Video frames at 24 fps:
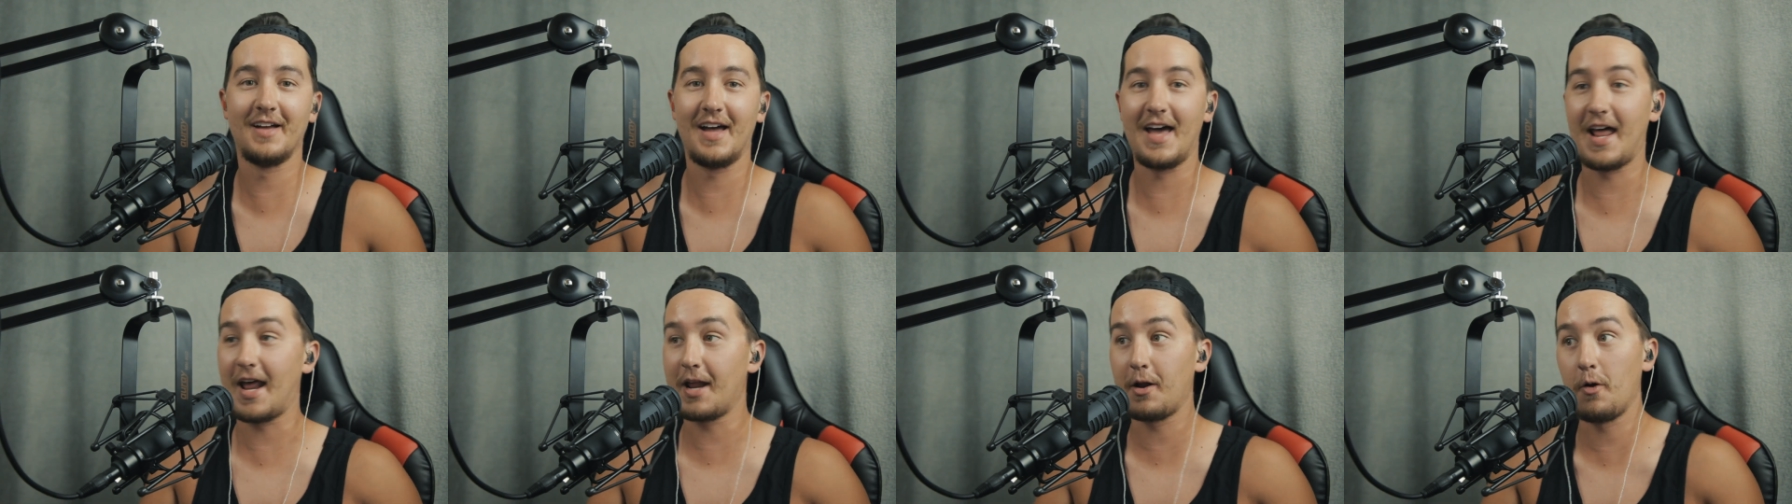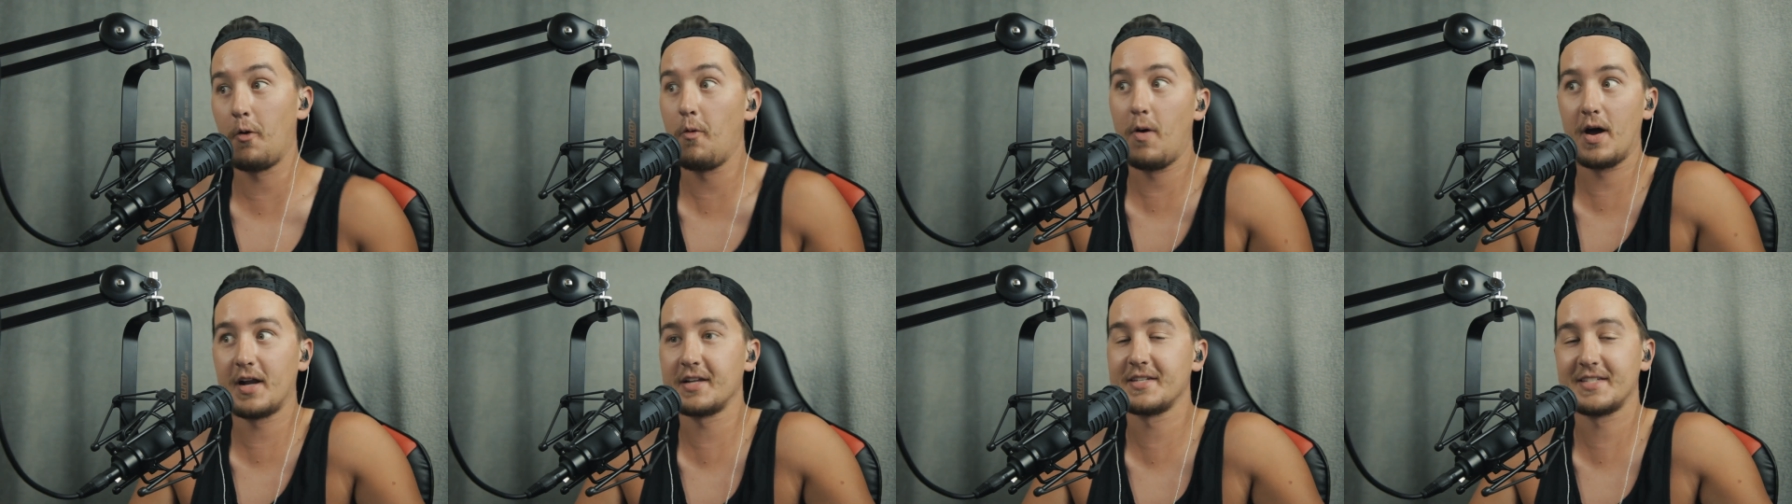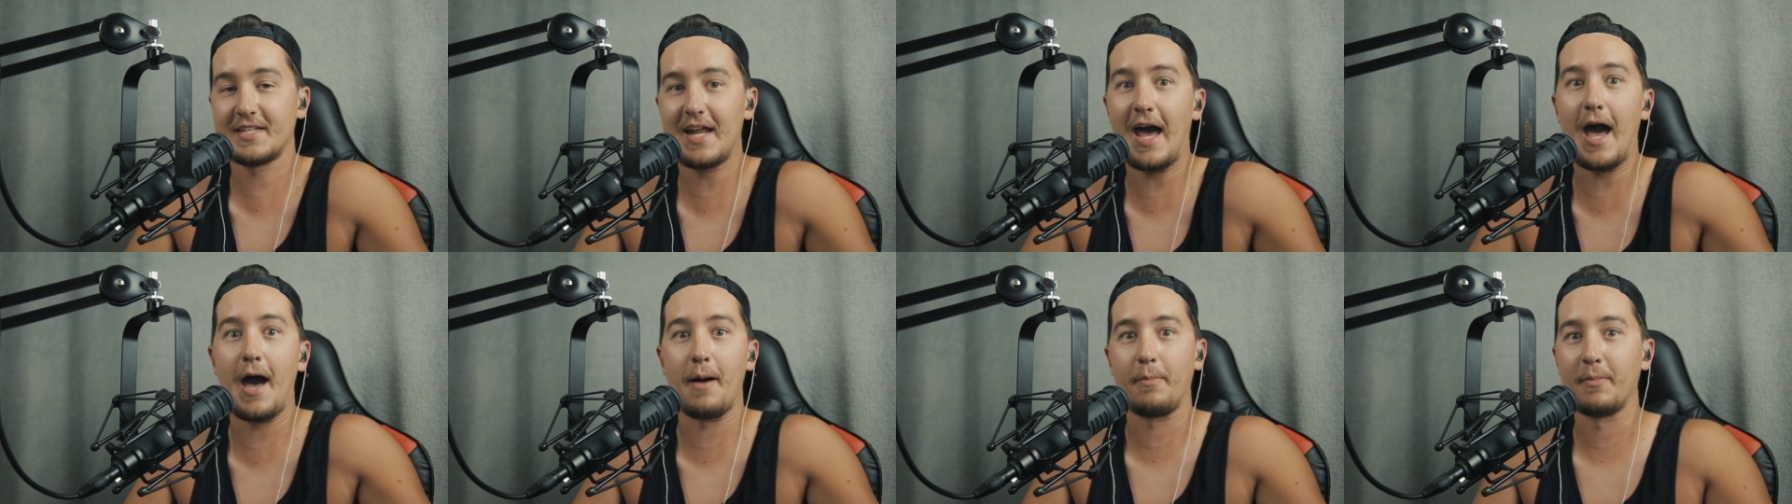I don't want to
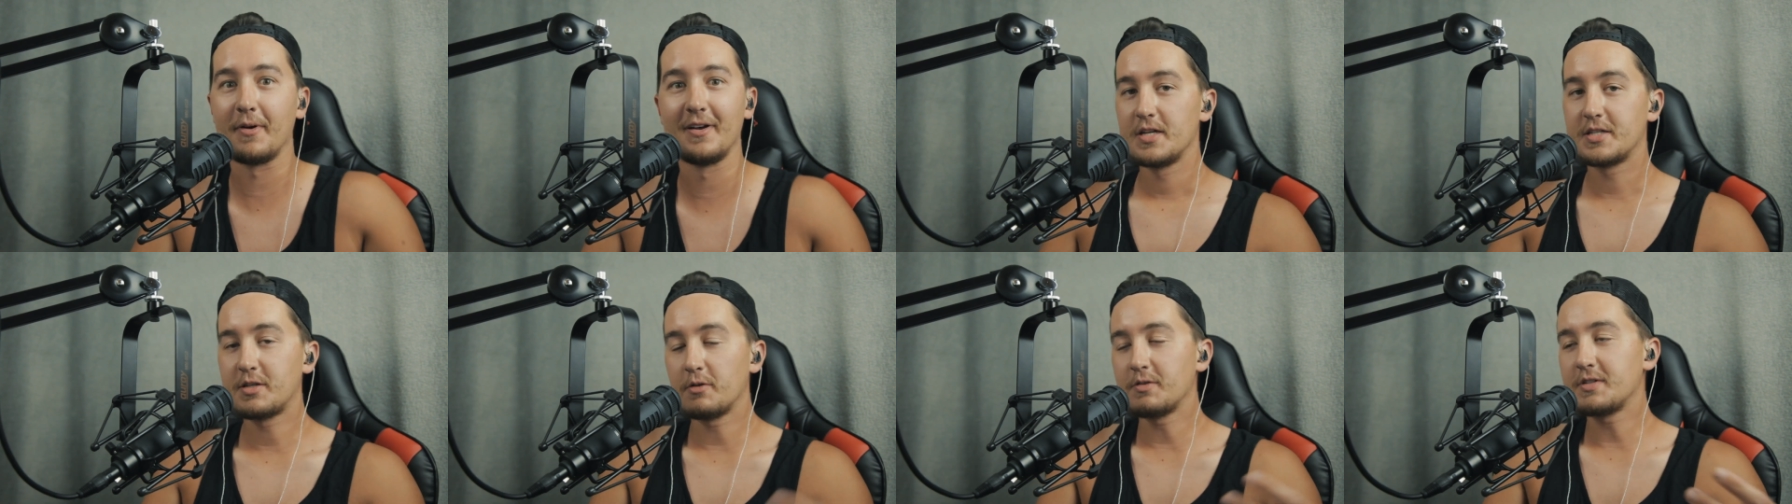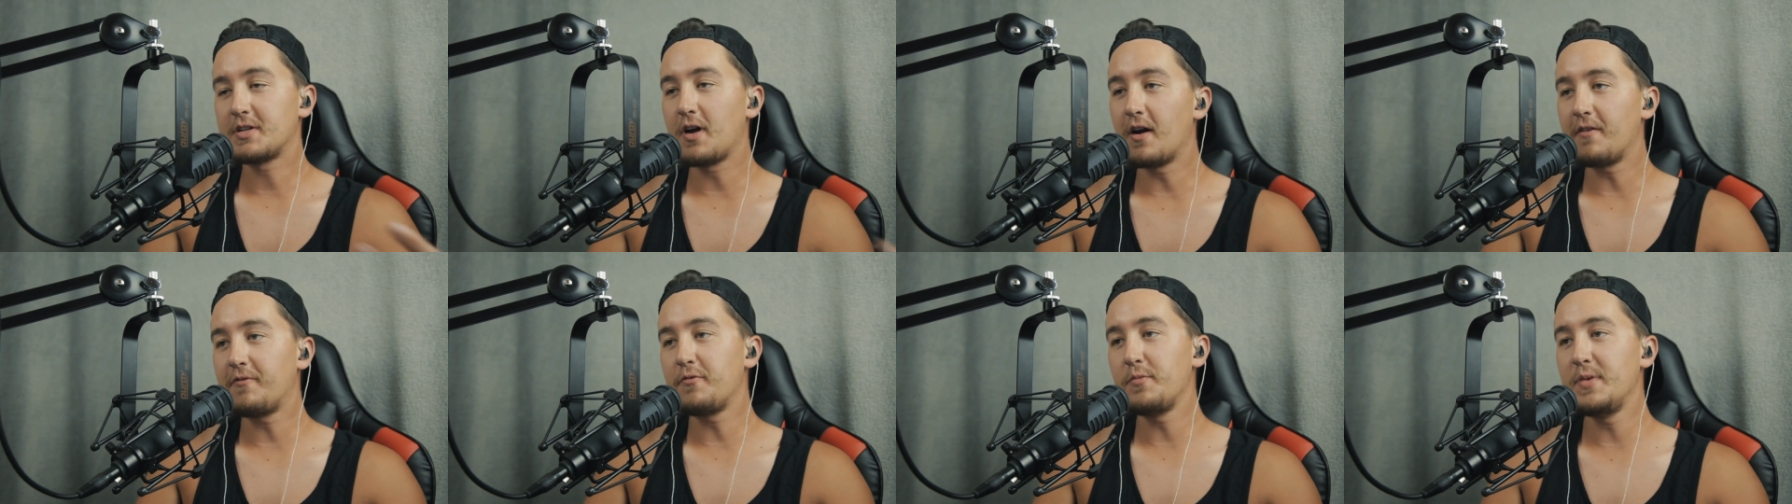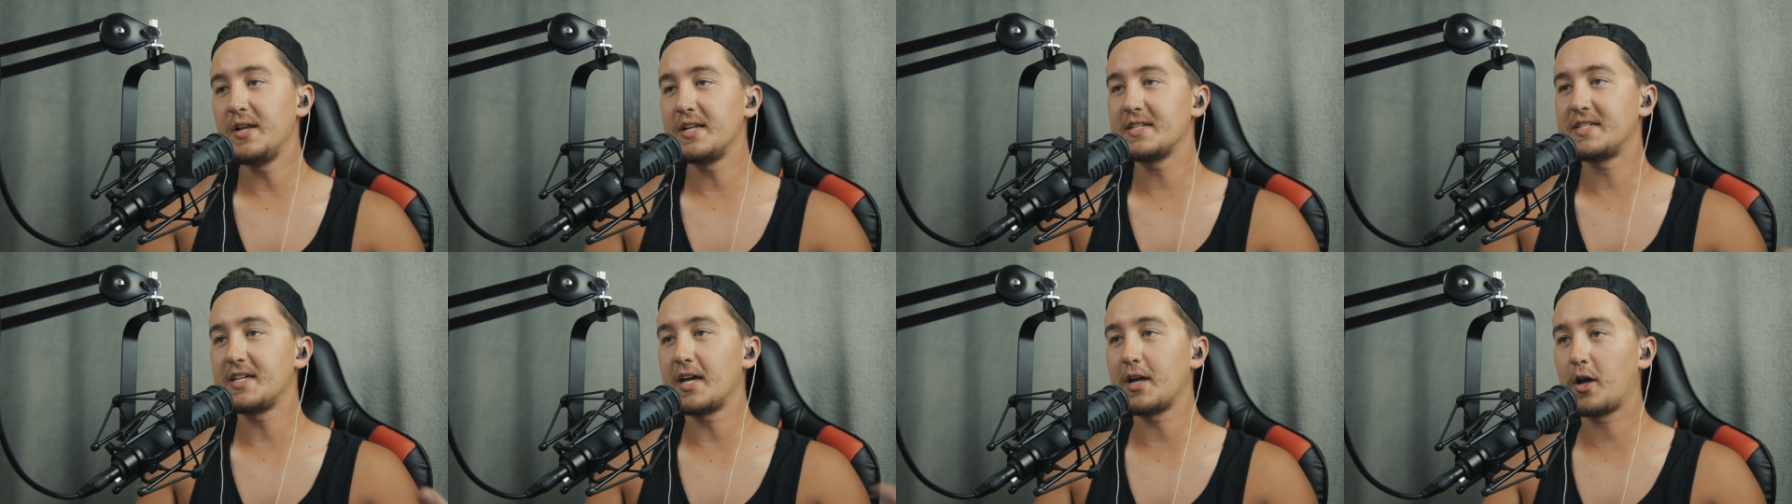stop. So it's hard for me
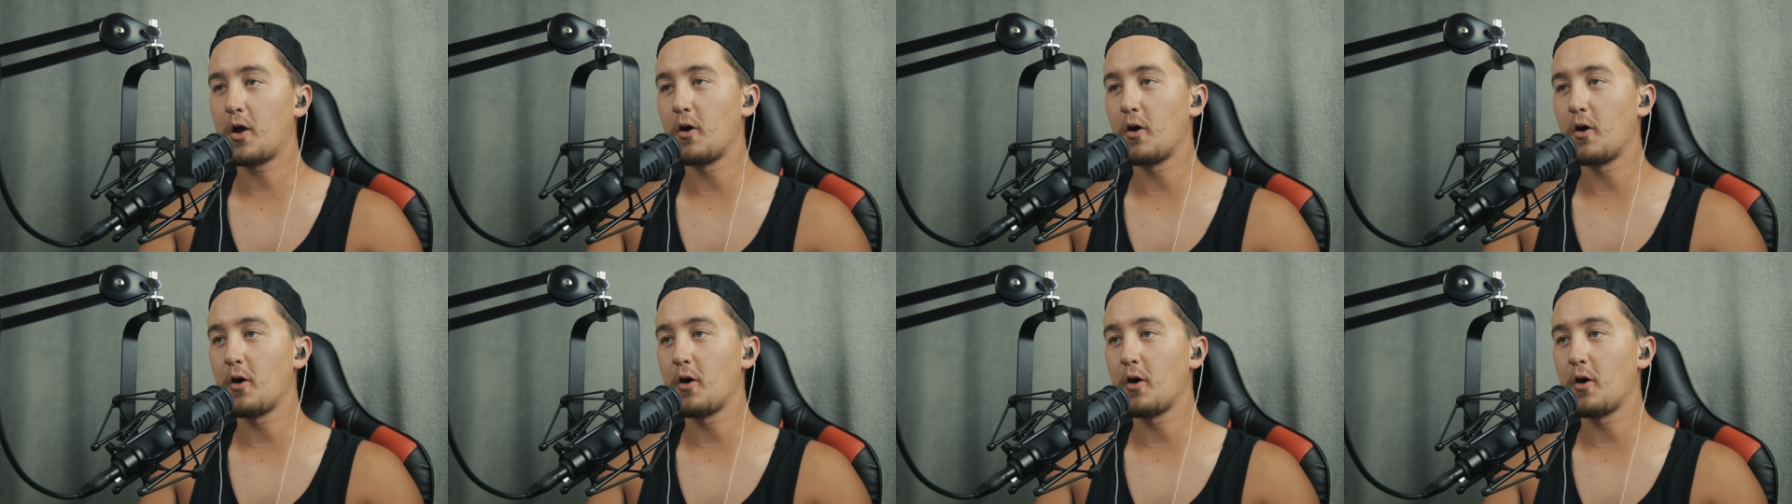to set